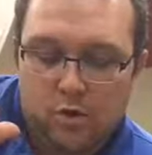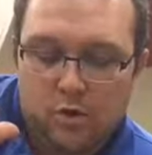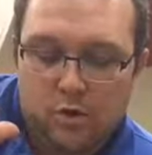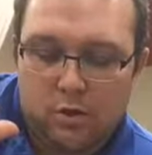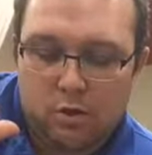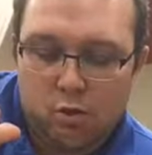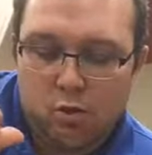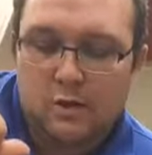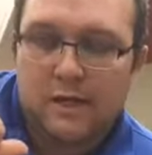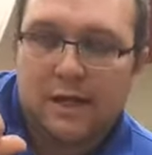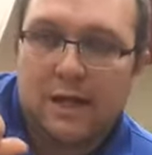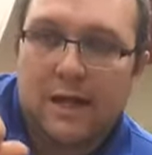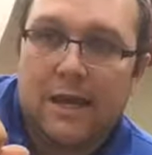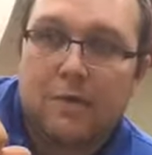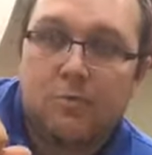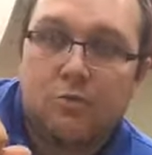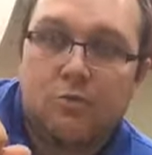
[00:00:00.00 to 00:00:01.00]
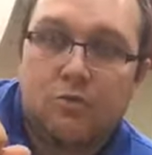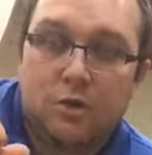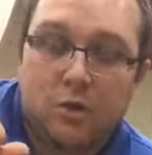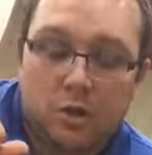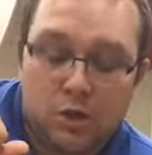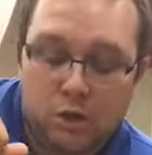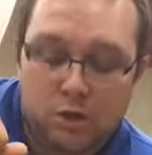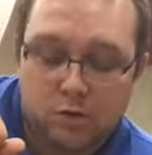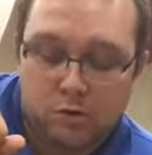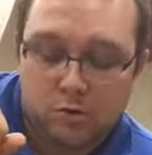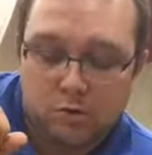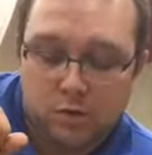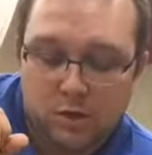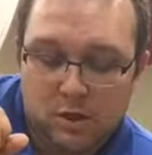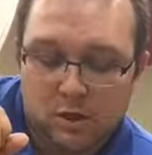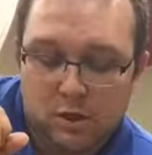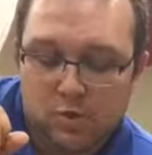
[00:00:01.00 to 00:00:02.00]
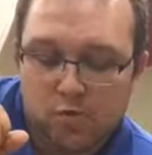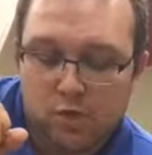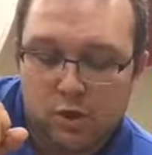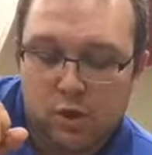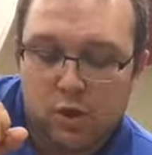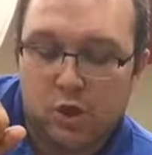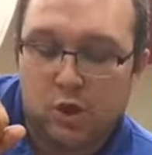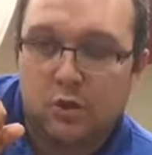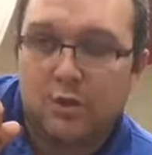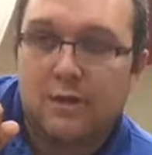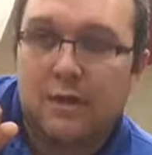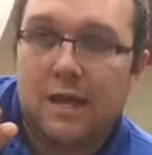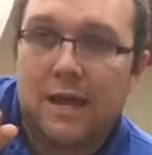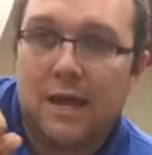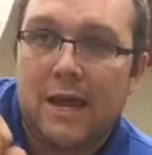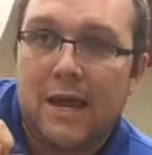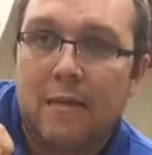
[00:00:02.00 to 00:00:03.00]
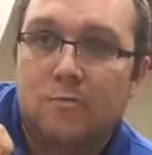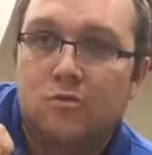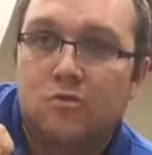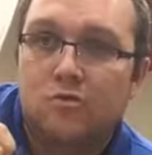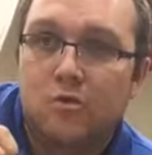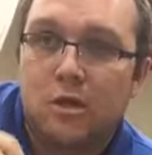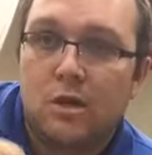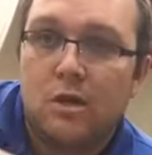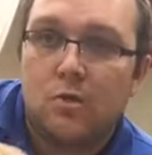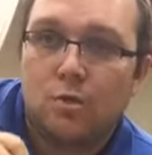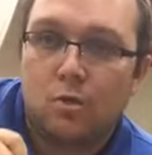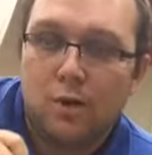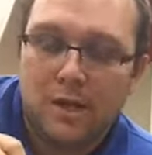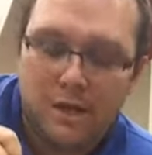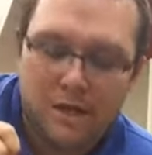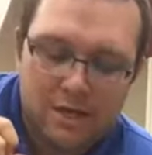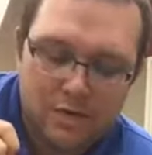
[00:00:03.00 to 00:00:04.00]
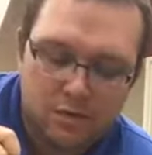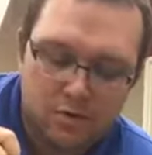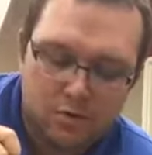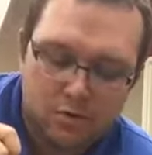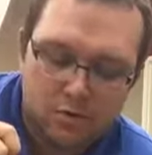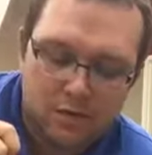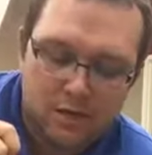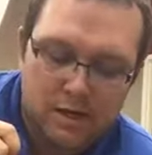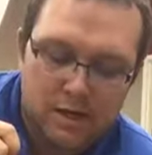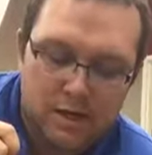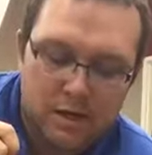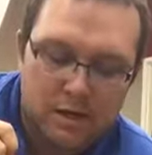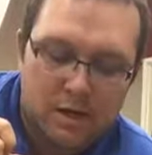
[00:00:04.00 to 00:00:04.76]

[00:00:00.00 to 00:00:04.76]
Nordic hamstring curls reduce hamstring re-injury